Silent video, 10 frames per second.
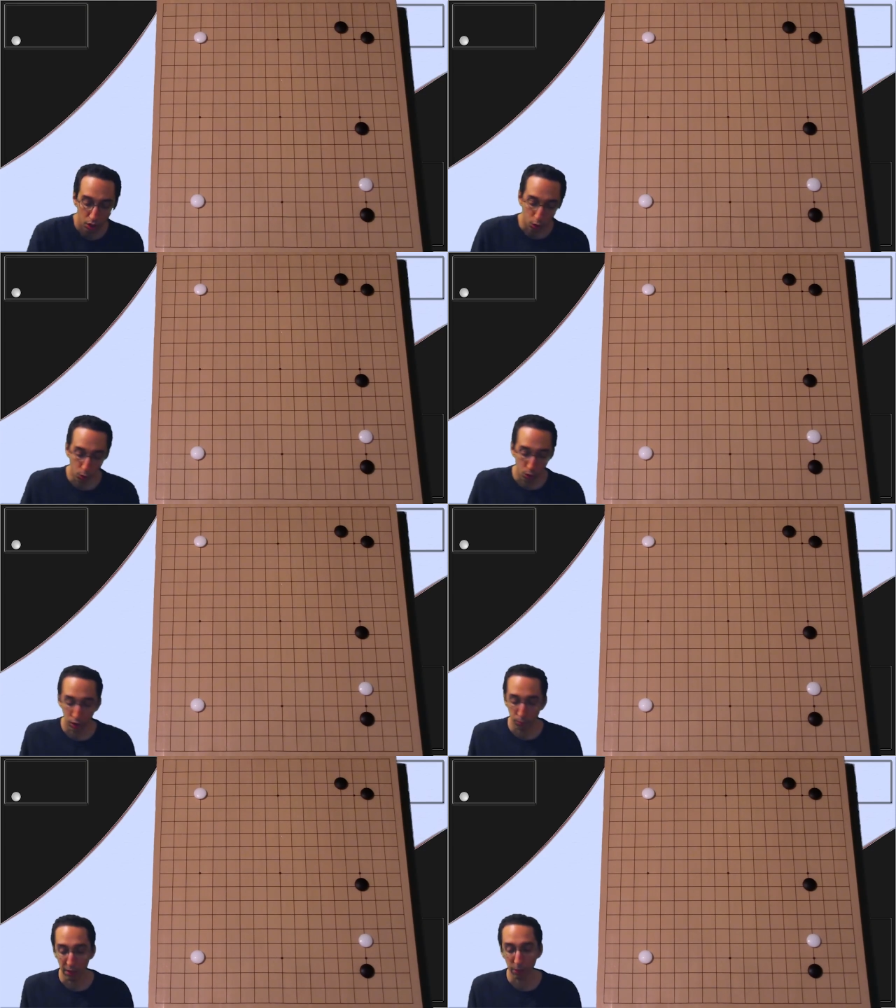
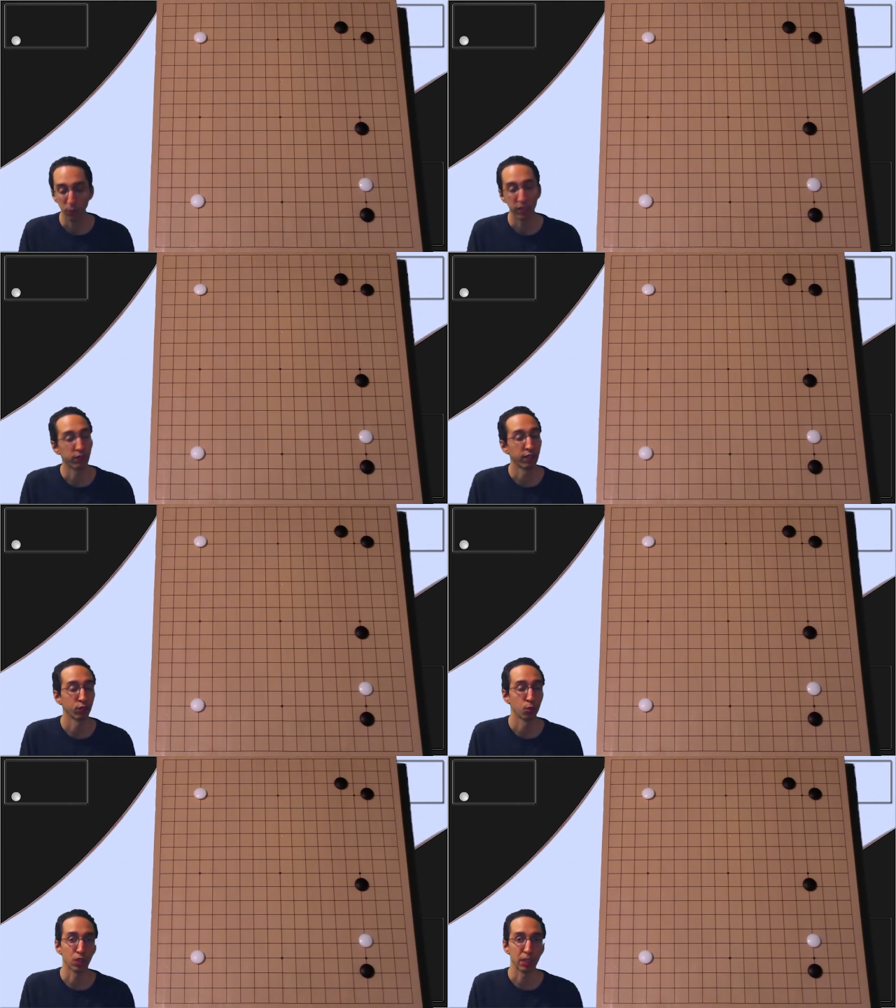Or maybe we never have
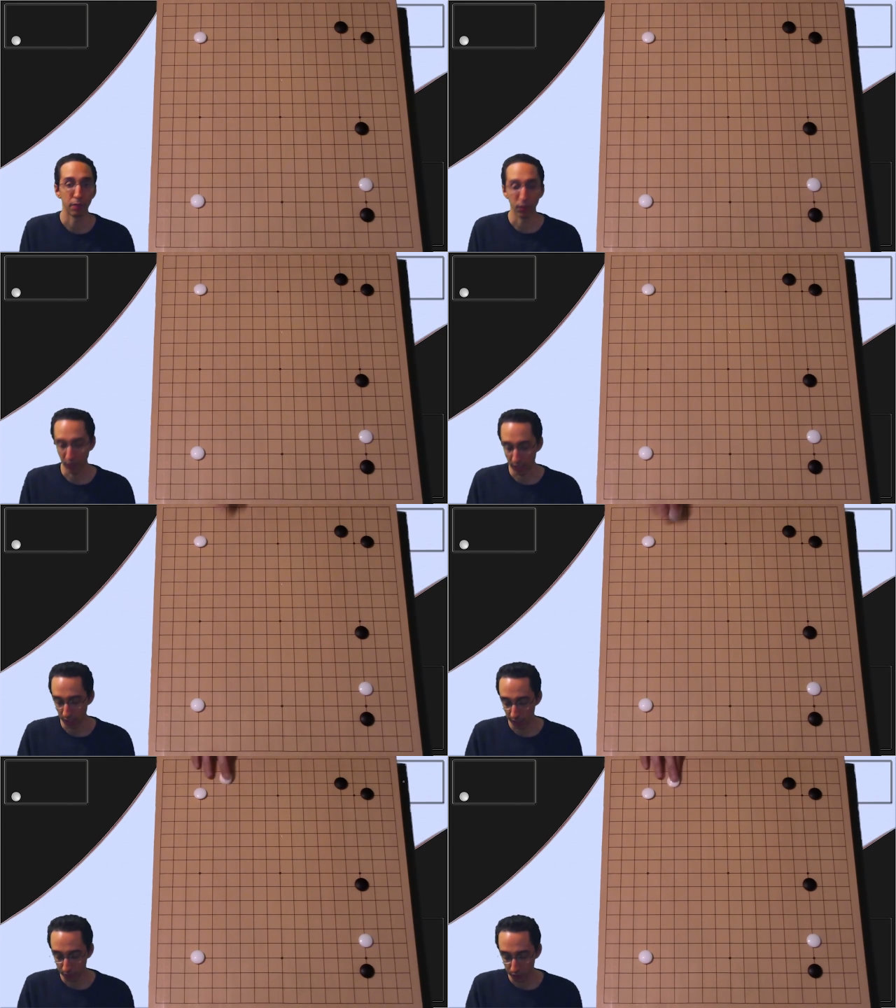to worry about that
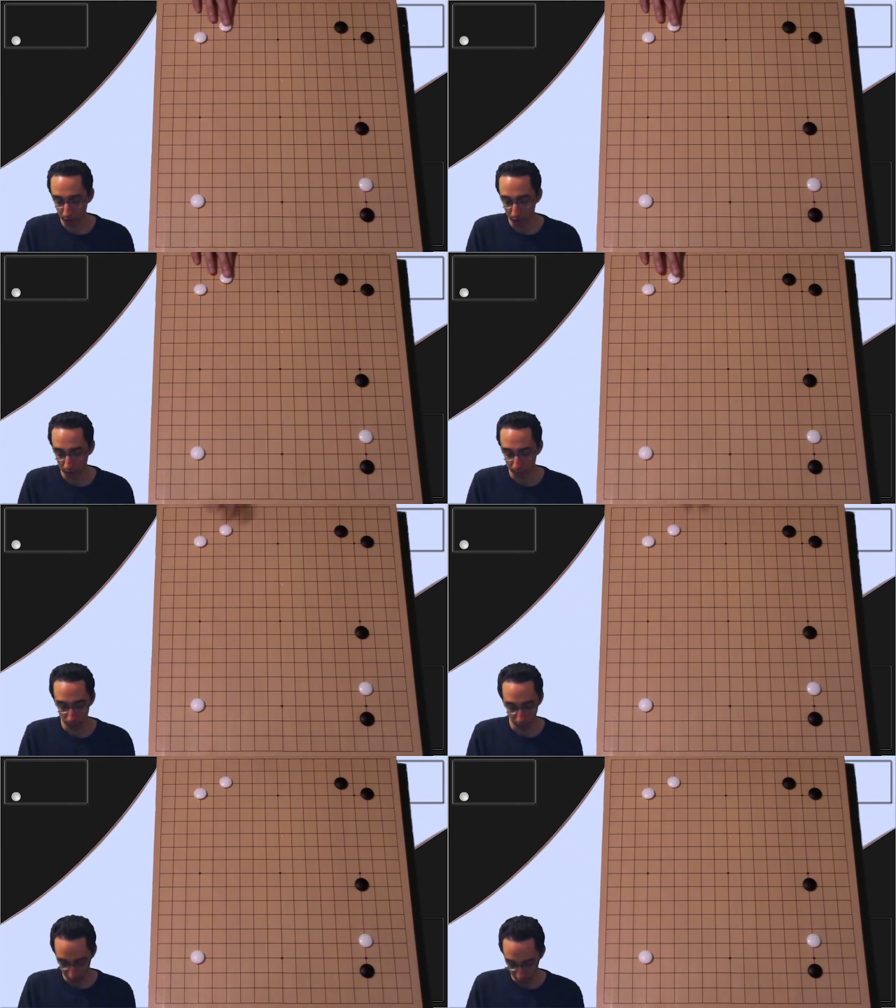ever,
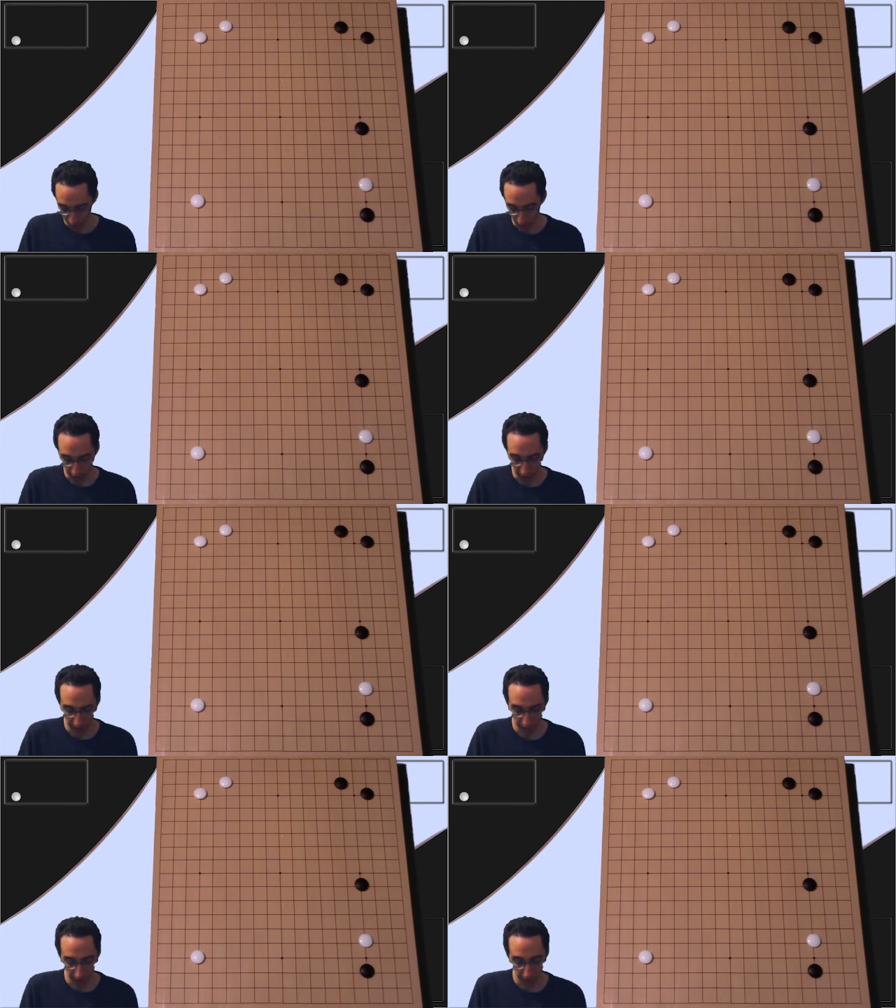
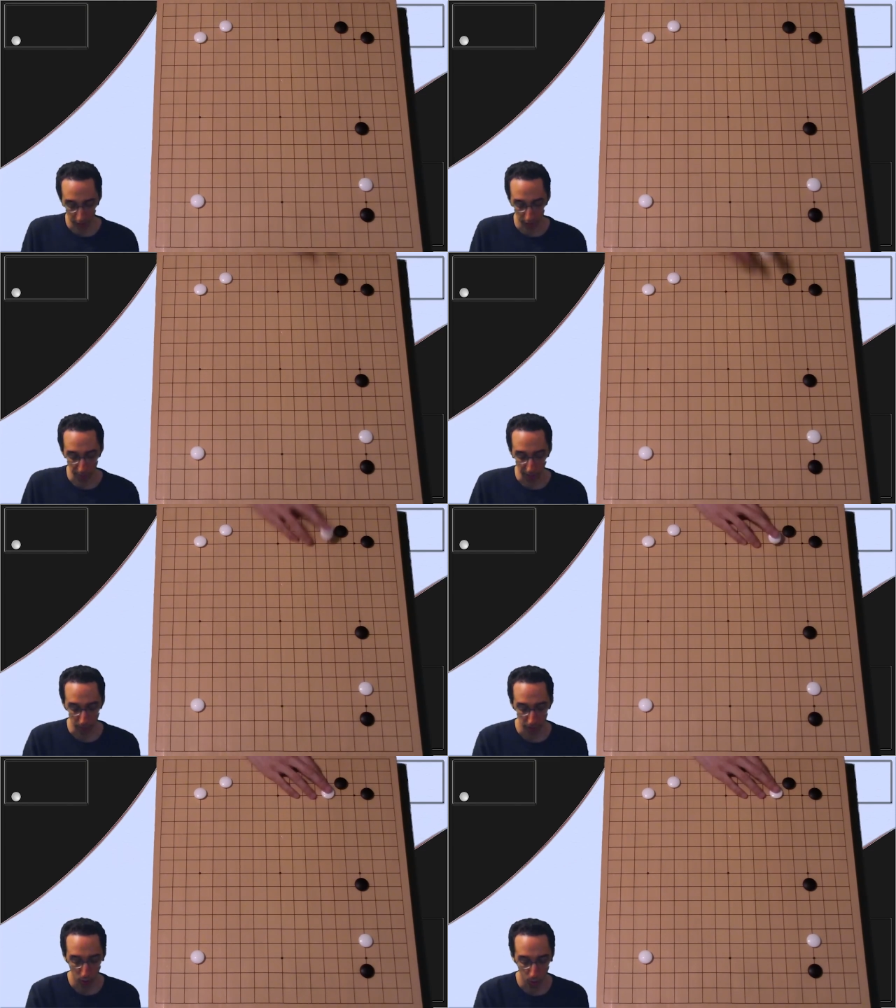and maybe
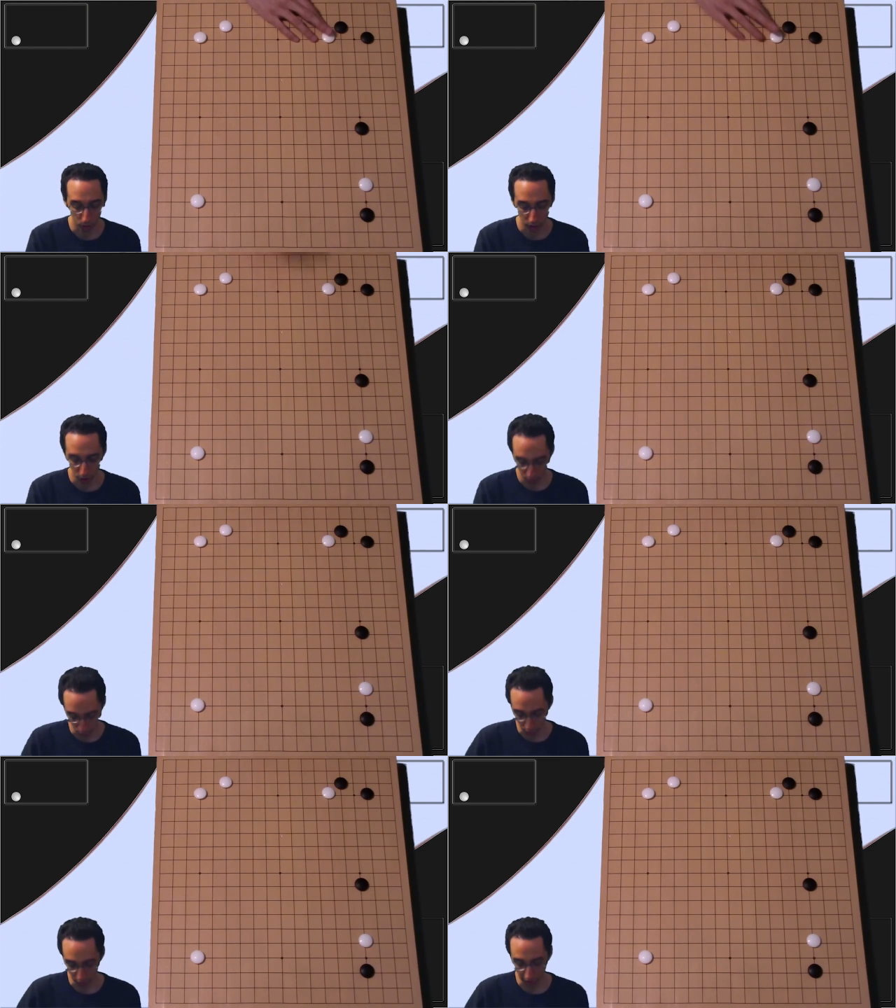the only
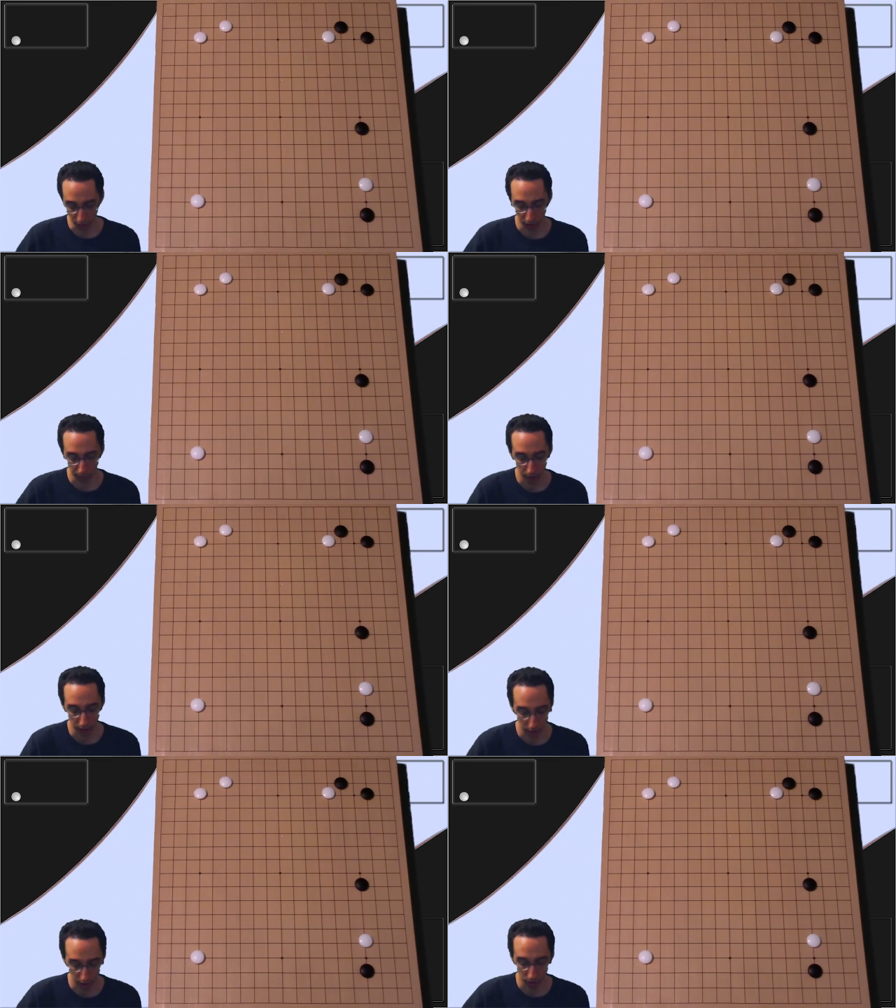use that that's going to
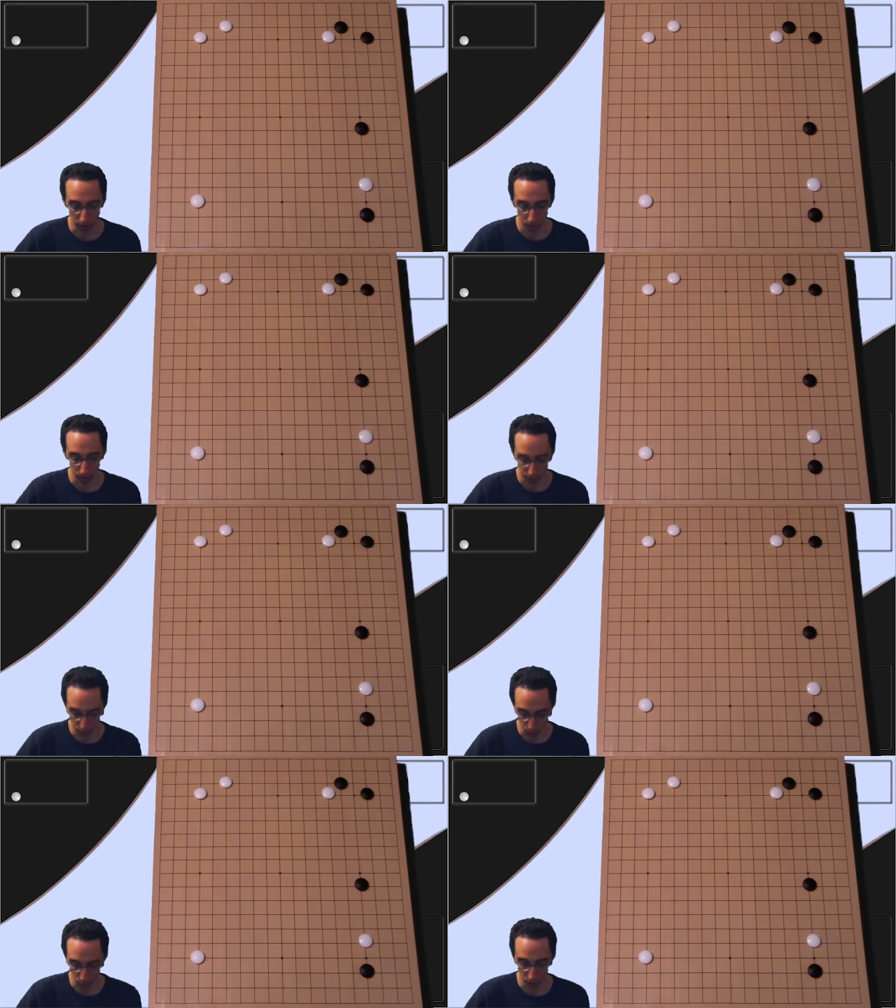be is
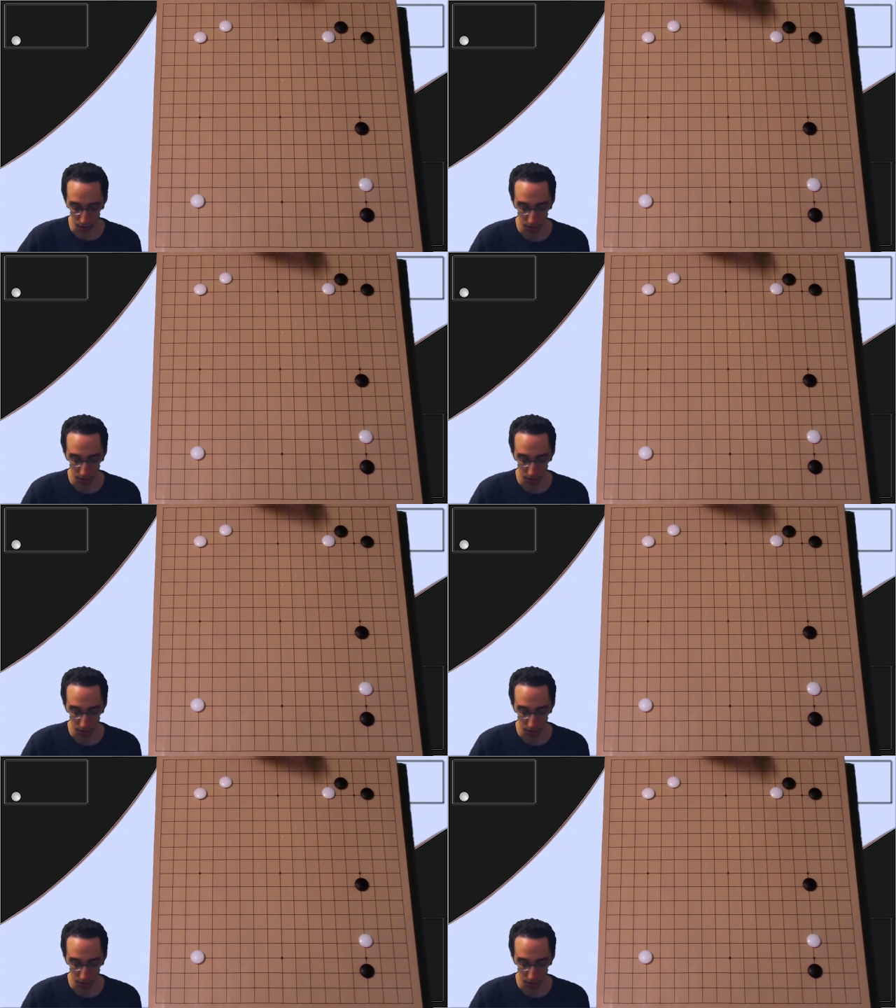for,